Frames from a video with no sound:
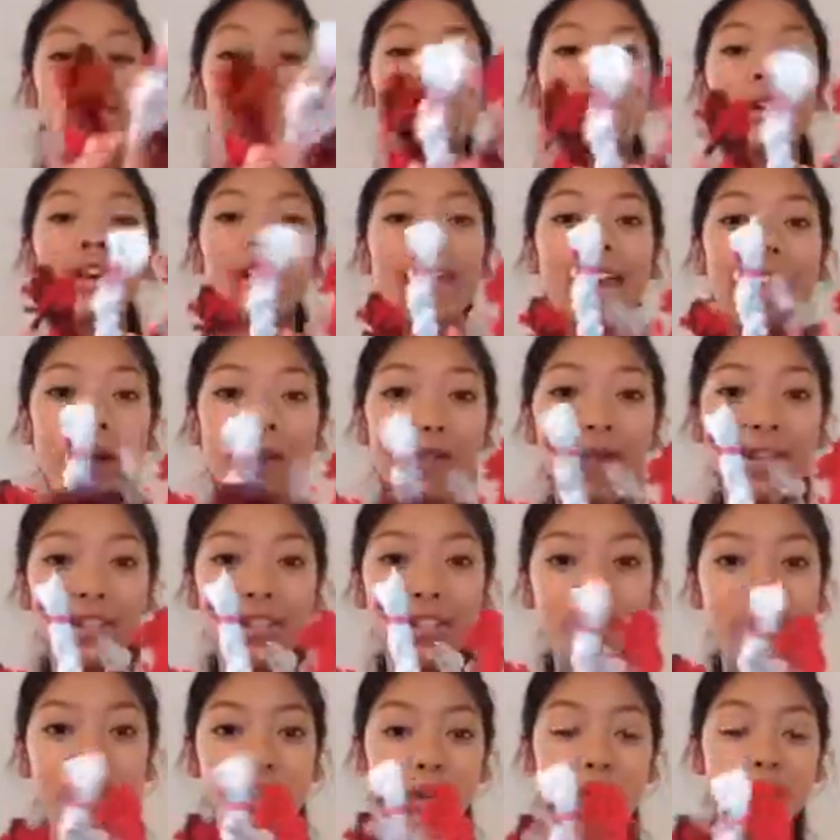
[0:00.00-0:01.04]
So I can't wait
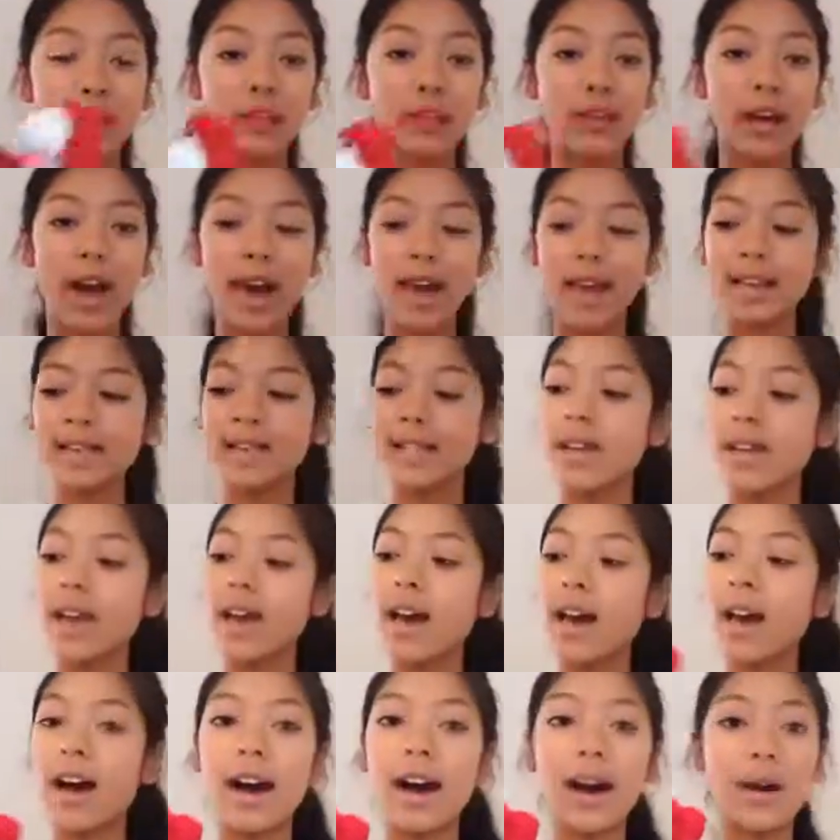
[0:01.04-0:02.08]
to show you guys
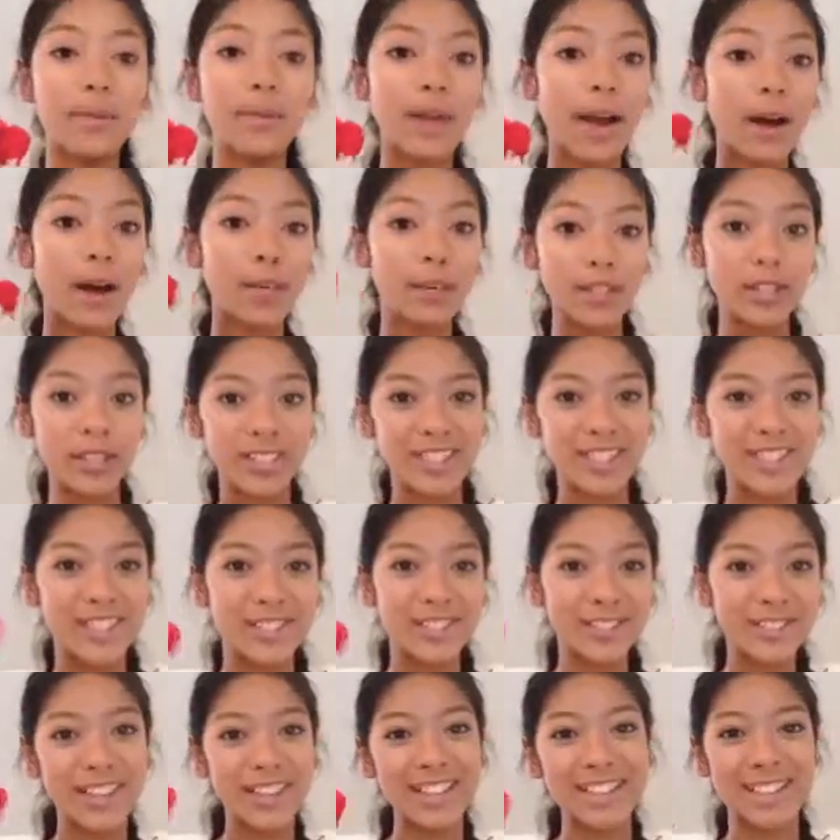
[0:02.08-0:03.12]
how much he
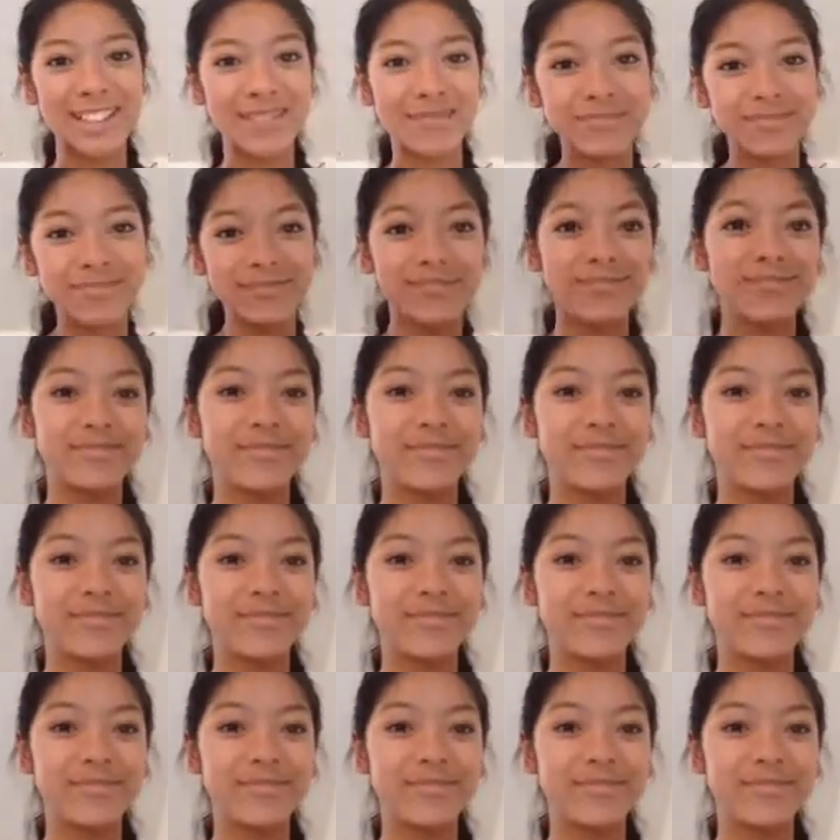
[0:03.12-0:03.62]
enjoys them.